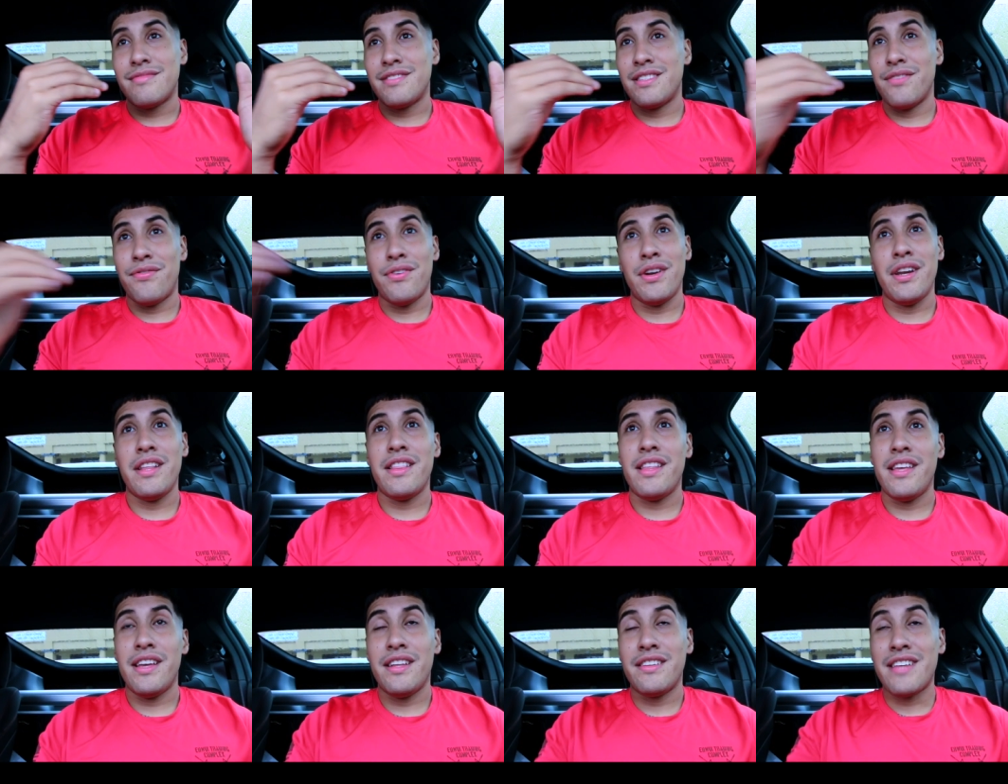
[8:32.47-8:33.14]
the
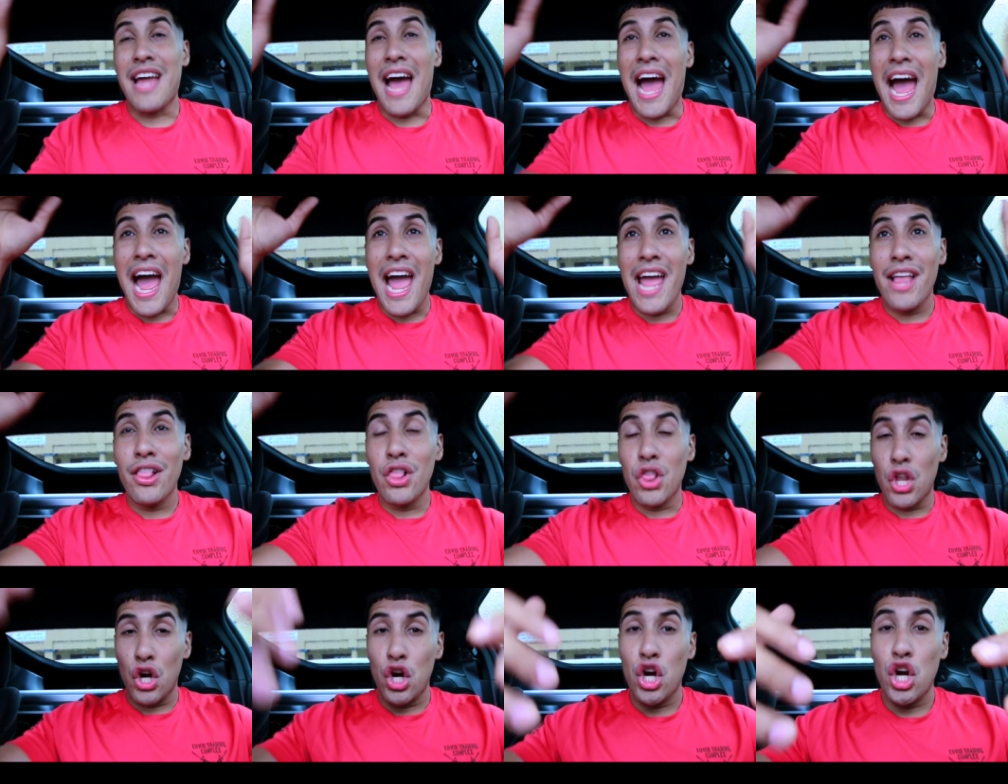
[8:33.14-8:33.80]
funny thing is, I
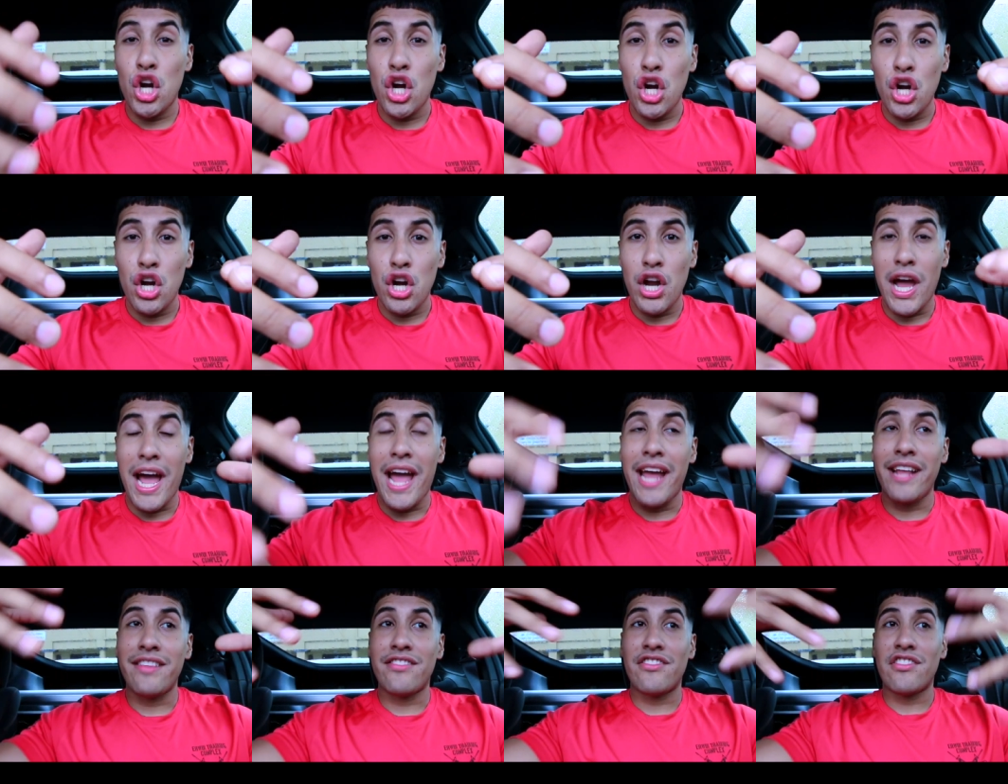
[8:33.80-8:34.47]
learned, I